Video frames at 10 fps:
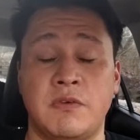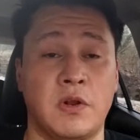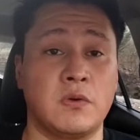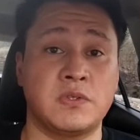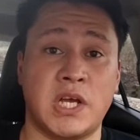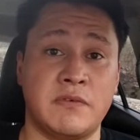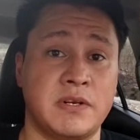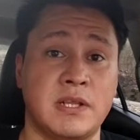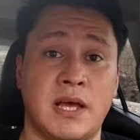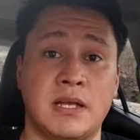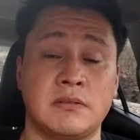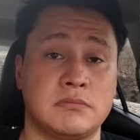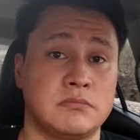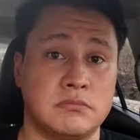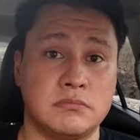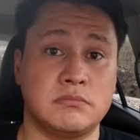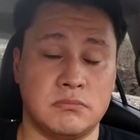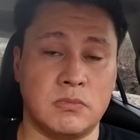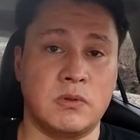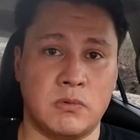don't drive it a lot,
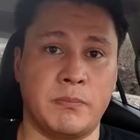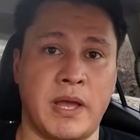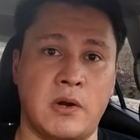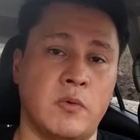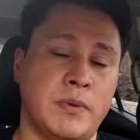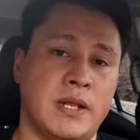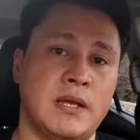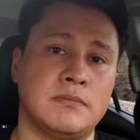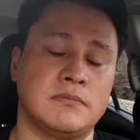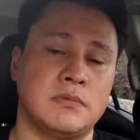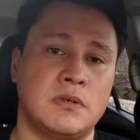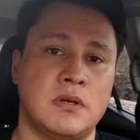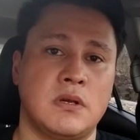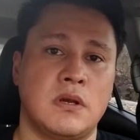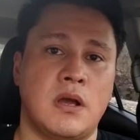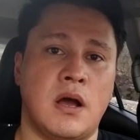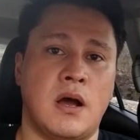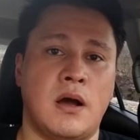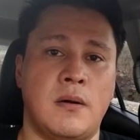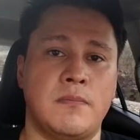the battery will be dead.
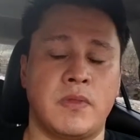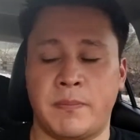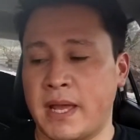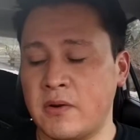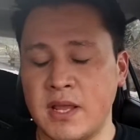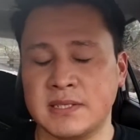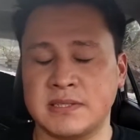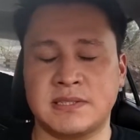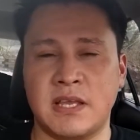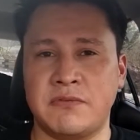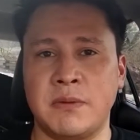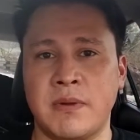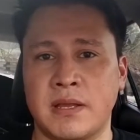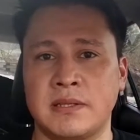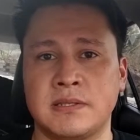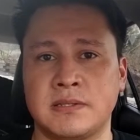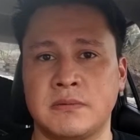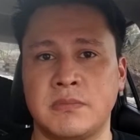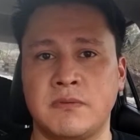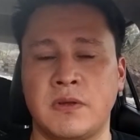The battery has a safety
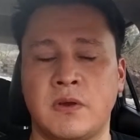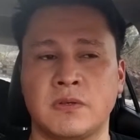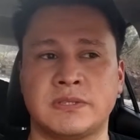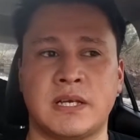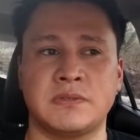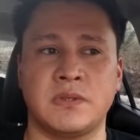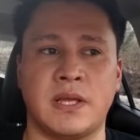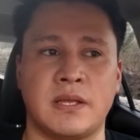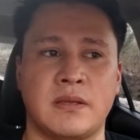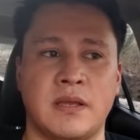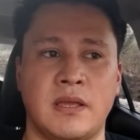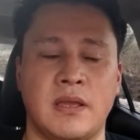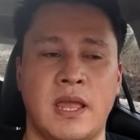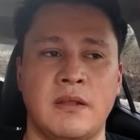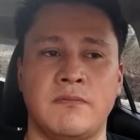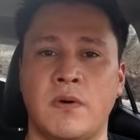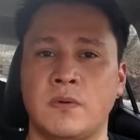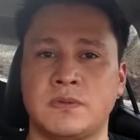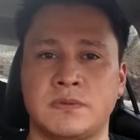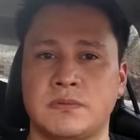mechanism. If it goes down to like 8
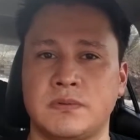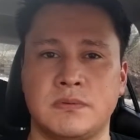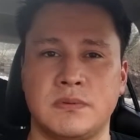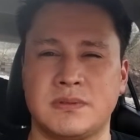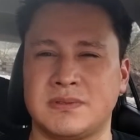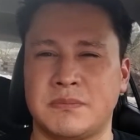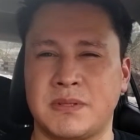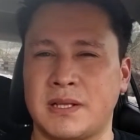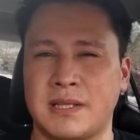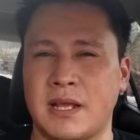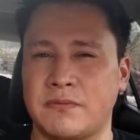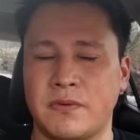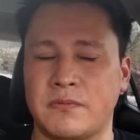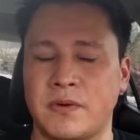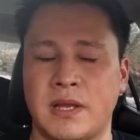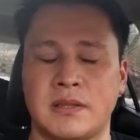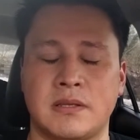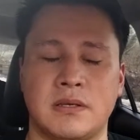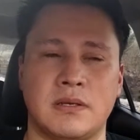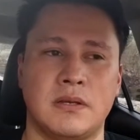volts, something like that, I forgot
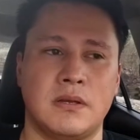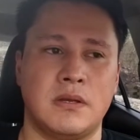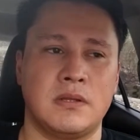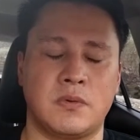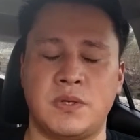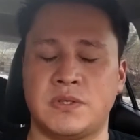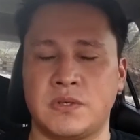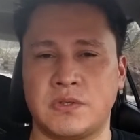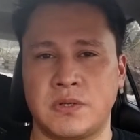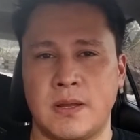the research,